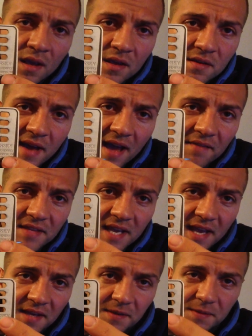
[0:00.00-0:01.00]
you have the
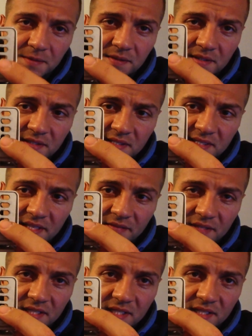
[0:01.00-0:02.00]
angles. This is
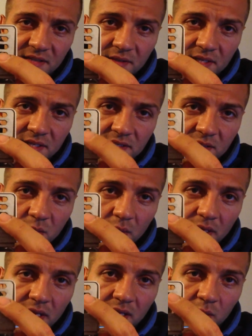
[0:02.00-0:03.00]
17 degrees,
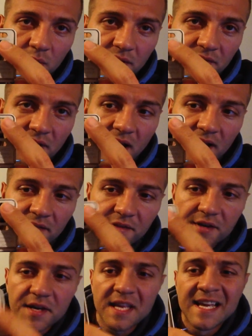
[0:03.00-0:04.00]
20, 25,
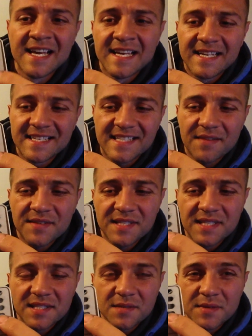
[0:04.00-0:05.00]
30. The
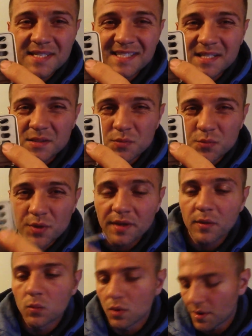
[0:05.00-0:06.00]
17 degrees doesn't
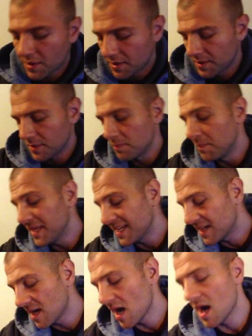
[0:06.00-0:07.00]
really work
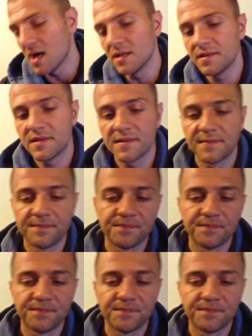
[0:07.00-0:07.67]
because